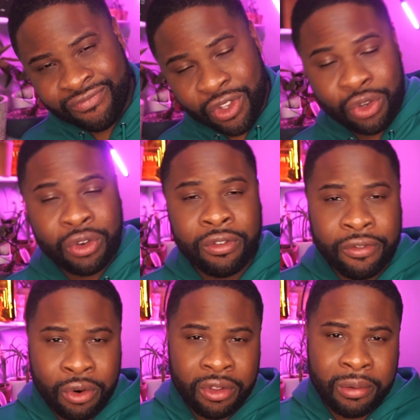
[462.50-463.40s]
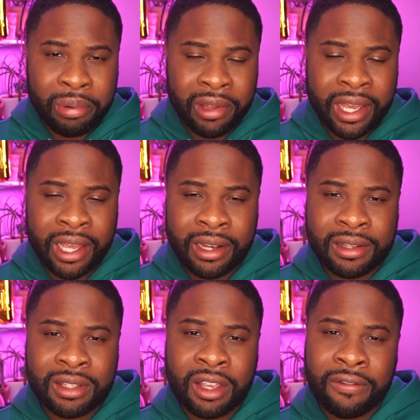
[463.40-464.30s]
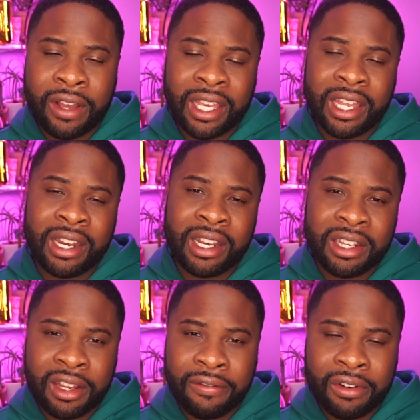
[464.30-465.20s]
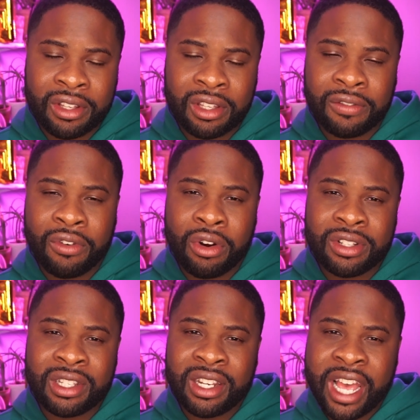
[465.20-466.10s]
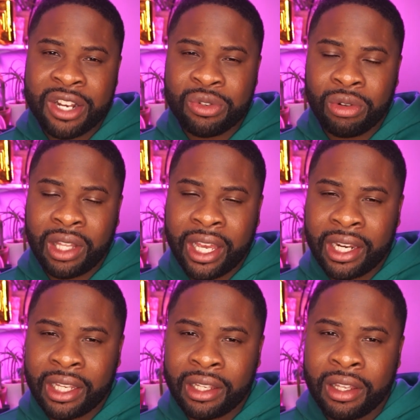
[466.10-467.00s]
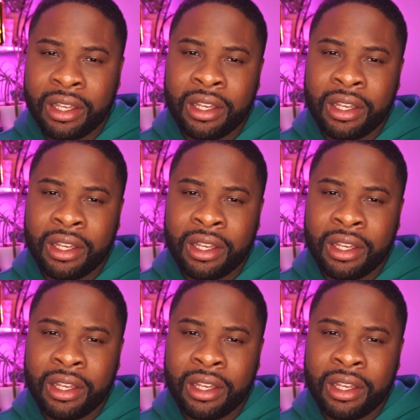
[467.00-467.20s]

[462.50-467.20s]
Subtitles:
do for the plant and see if I get any difference as far as the natural lighting.